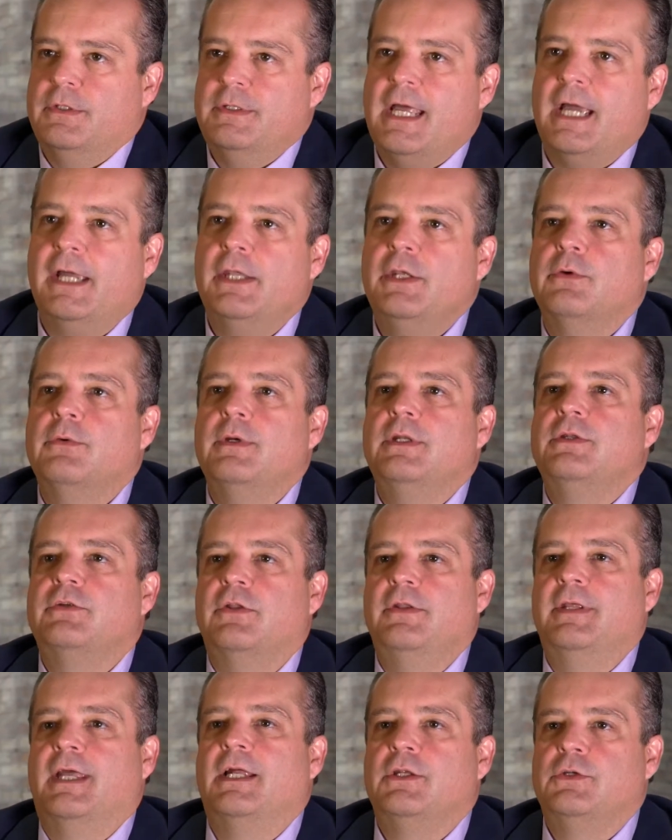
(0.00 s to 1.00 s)
Now you're into
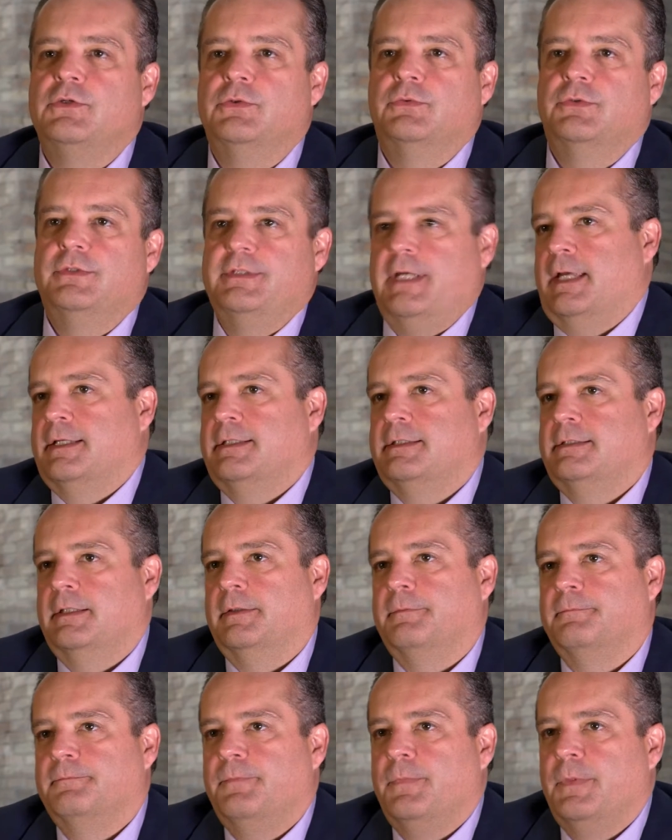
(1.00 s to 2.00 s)
the actual
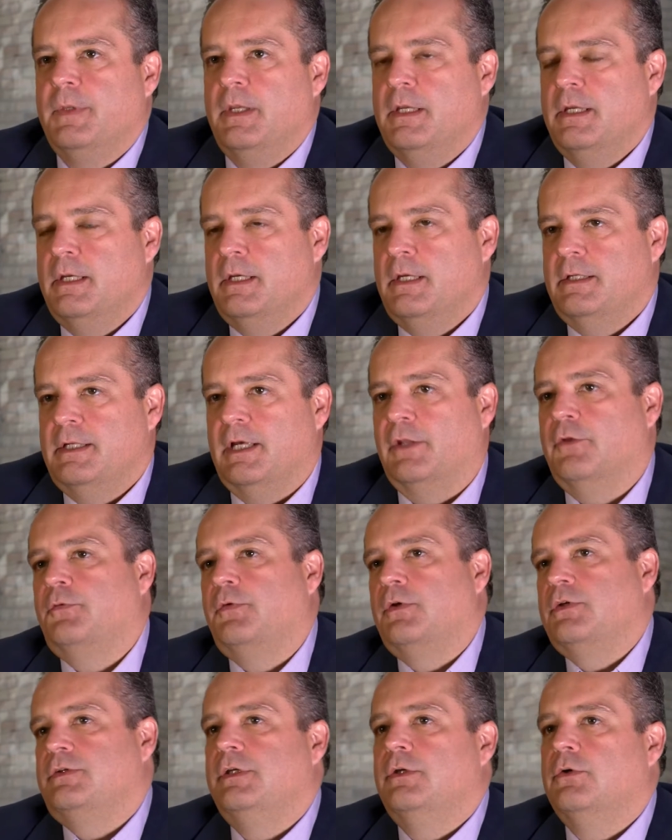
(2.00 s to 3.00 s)
testing. Now the
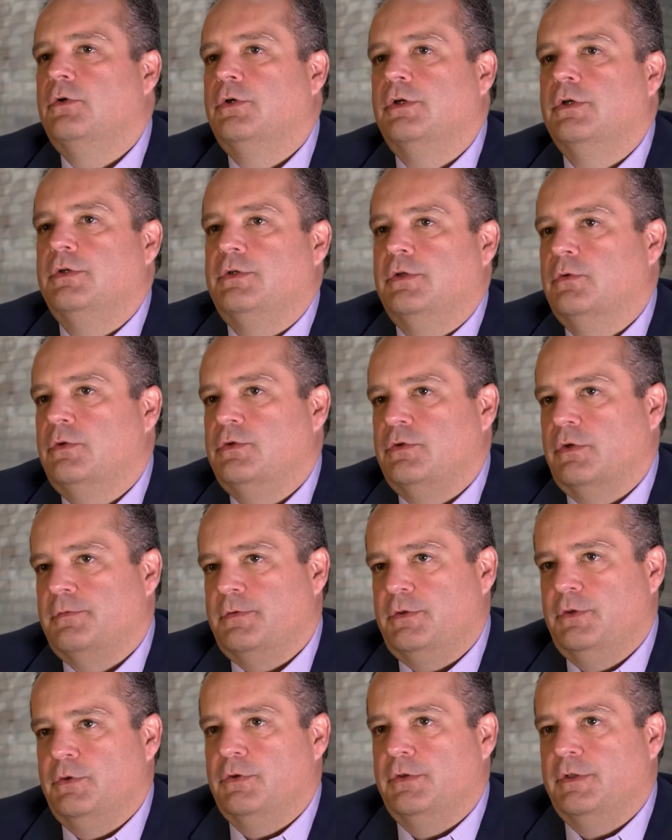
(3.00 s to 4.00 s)
first thing you're going to do is
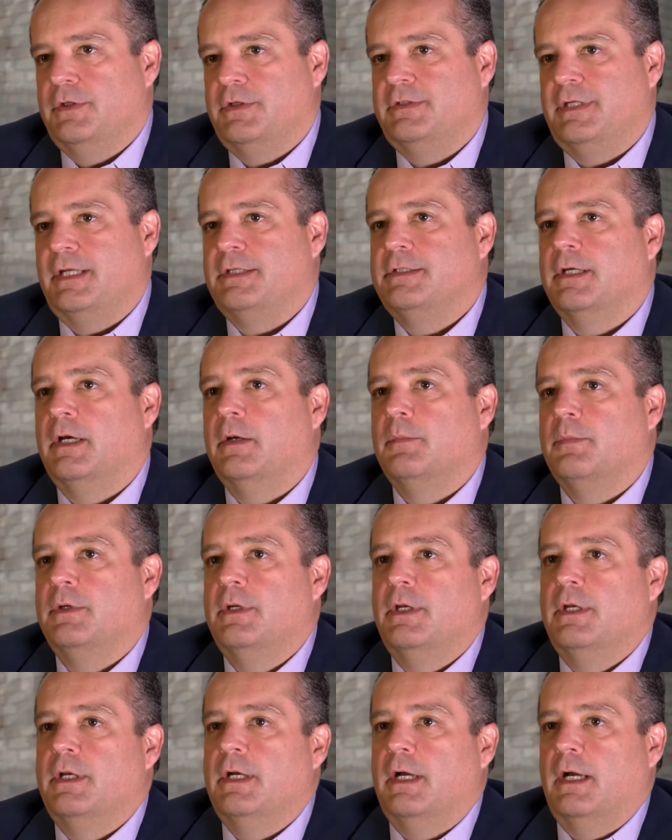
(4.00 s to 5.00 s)
obviously you're going to set
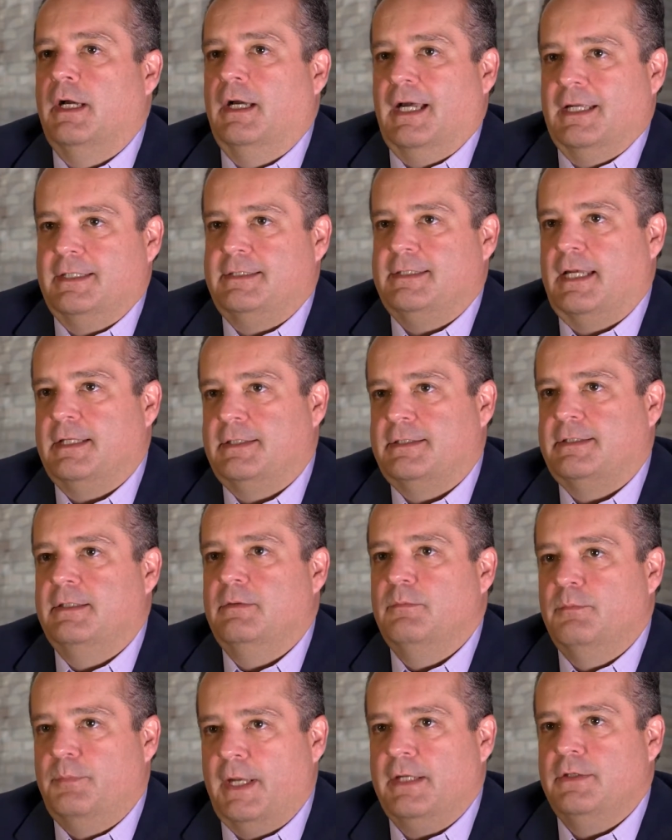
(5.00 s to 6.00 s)
up a
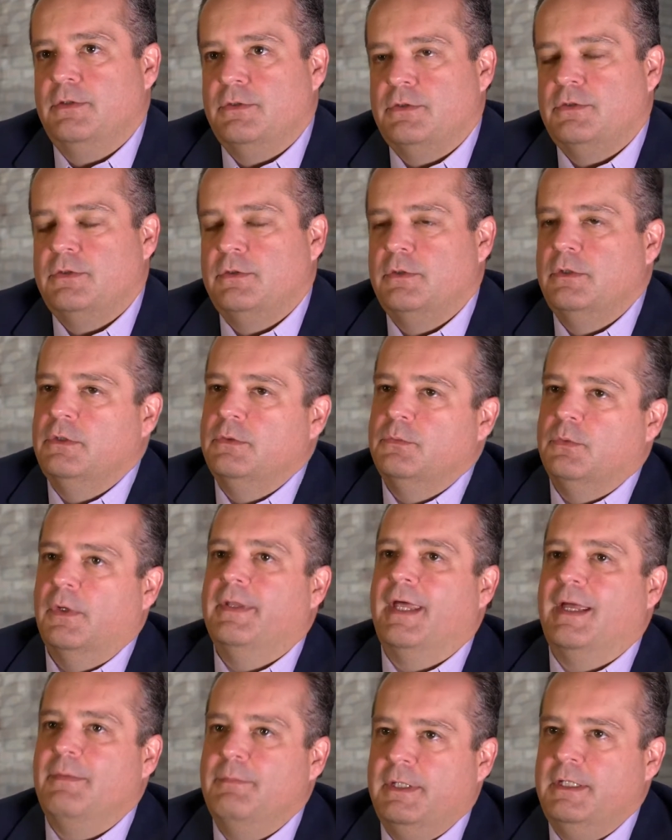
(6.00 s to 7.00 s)
testing bench.
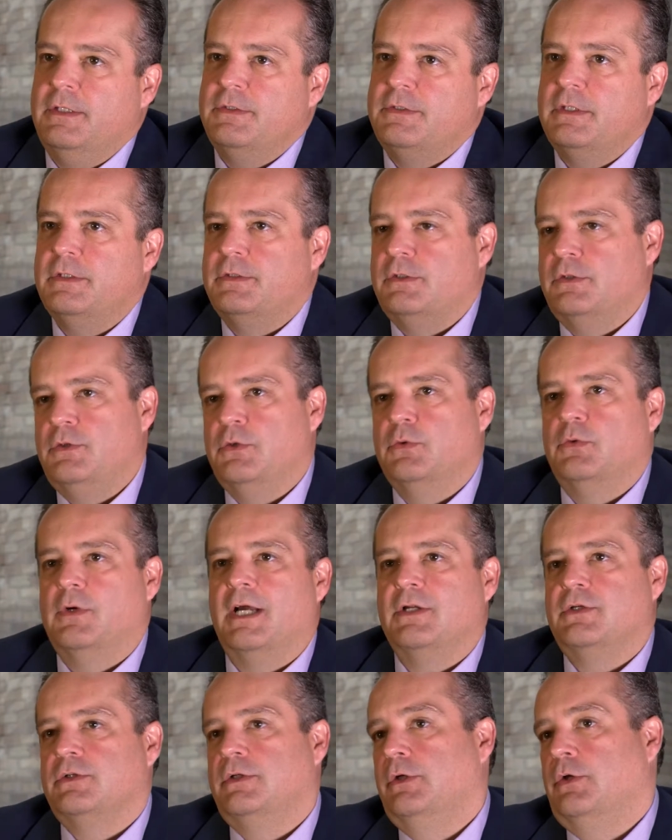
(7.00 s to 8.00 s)
What that means is you're
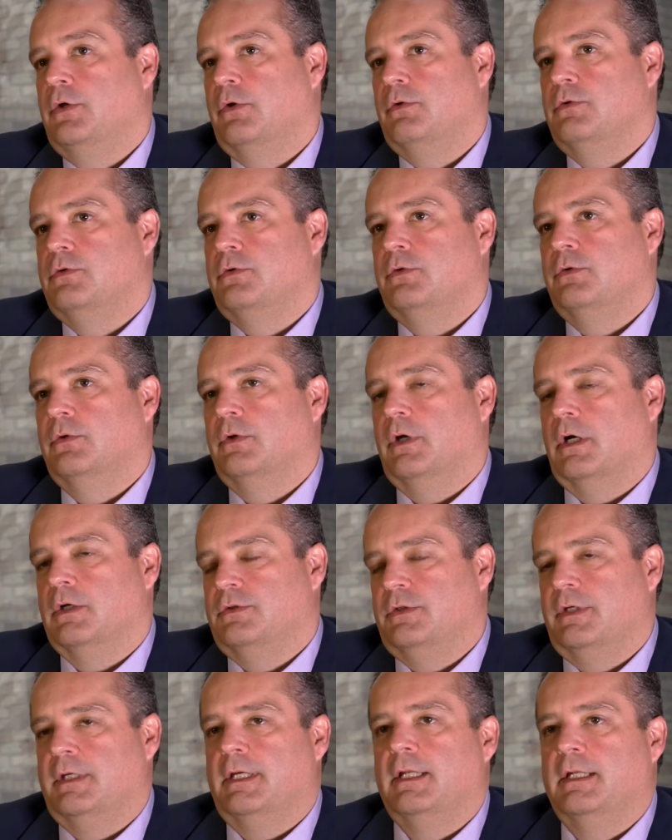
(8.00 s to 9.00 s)
actually going to
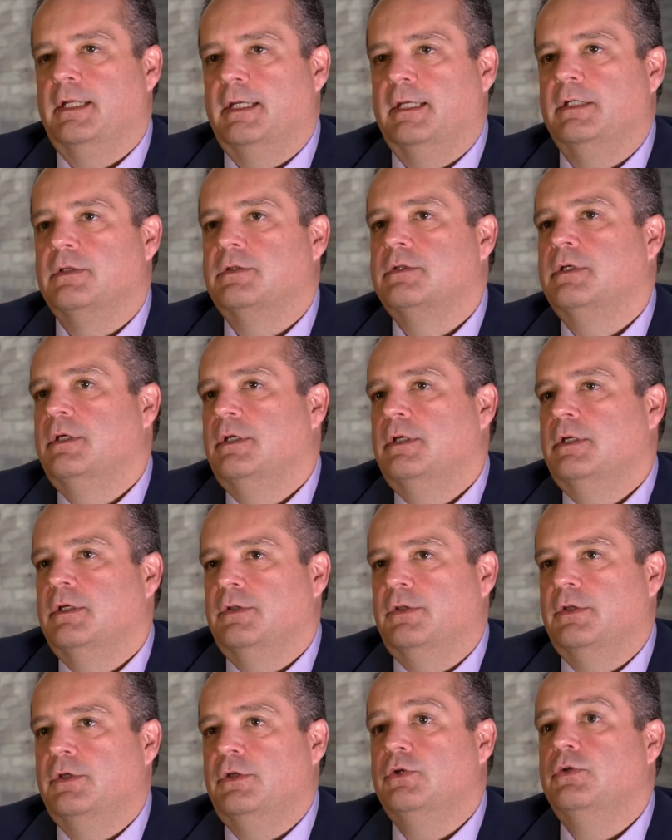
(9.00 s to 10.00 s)
articulate
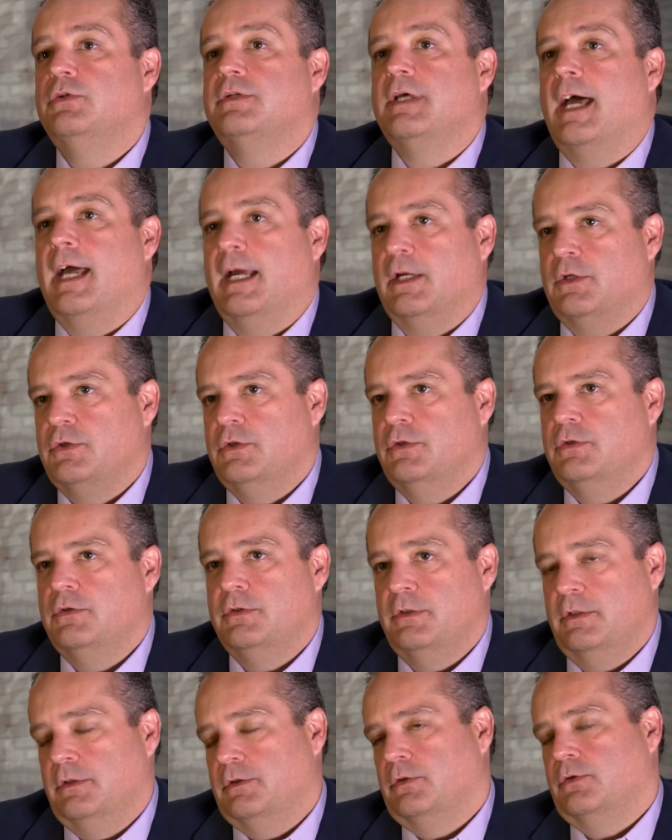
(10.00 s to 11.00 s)
the user actions.
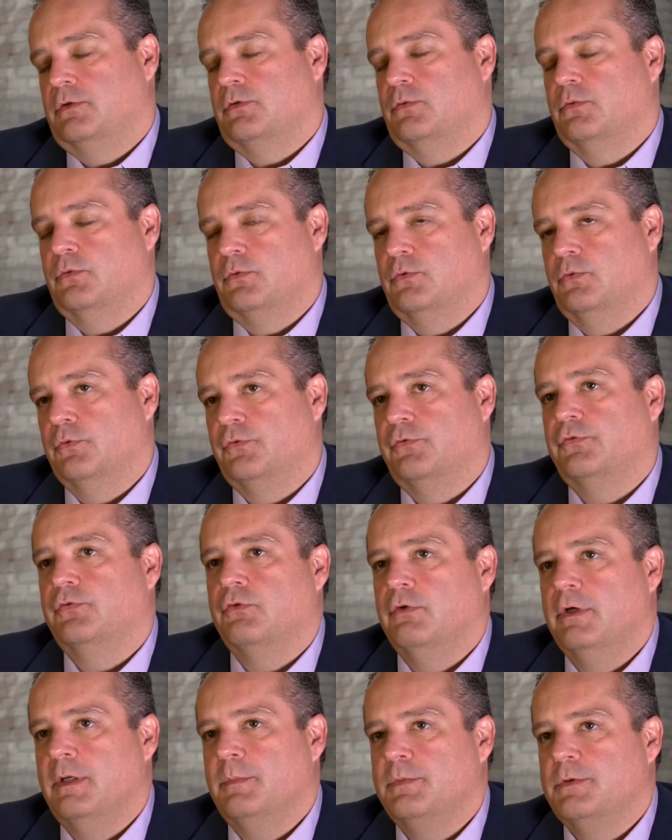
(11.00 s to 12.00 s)
These are so-called
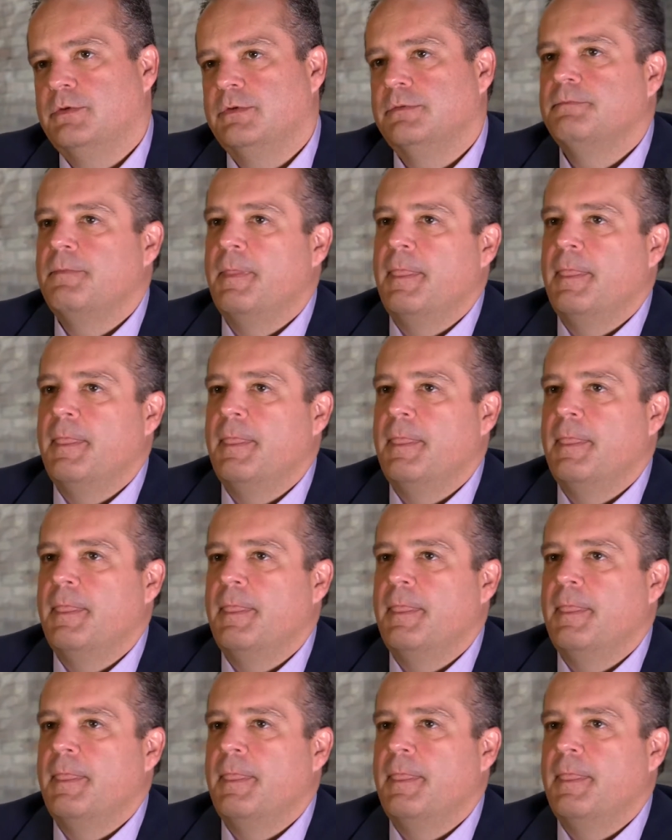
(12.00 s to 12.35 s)
scripts,